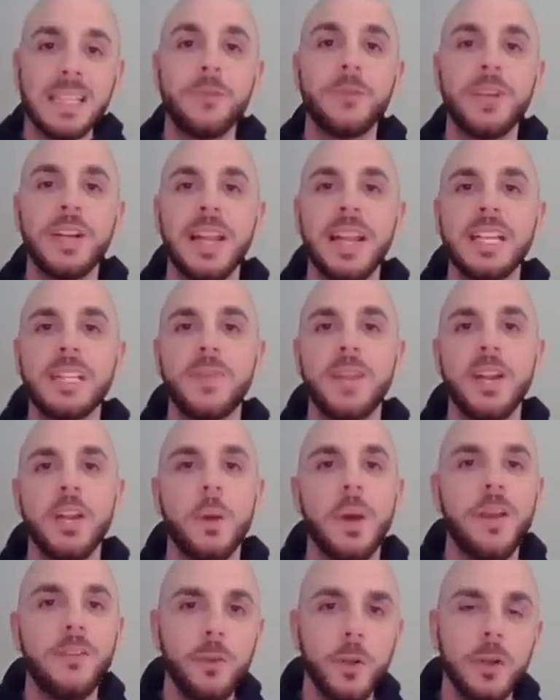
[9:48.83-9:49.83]
it for today's
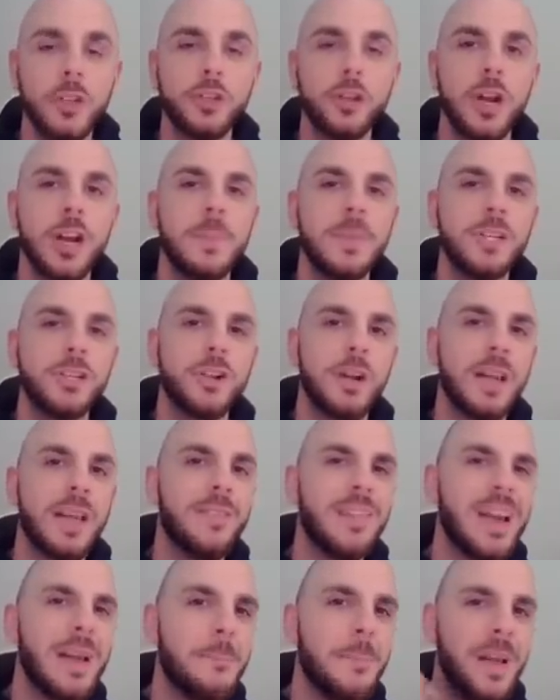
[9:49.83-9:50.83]
video. If you enjoyed enjoyed it, be sure to
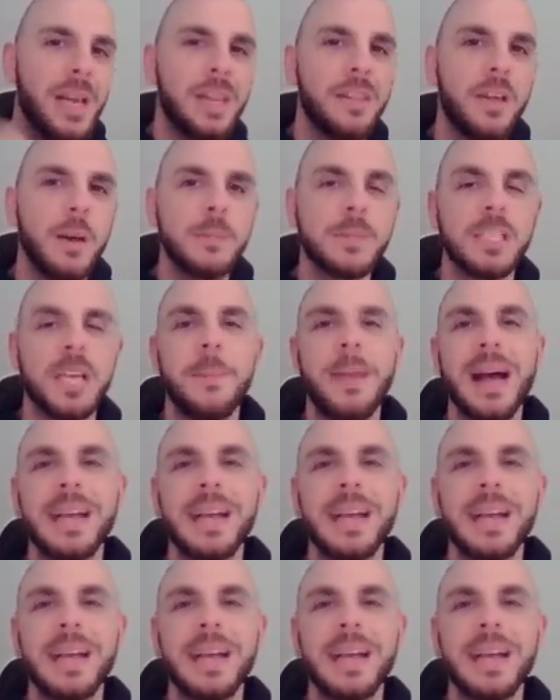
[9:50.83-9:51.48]
give it a big thumbs up.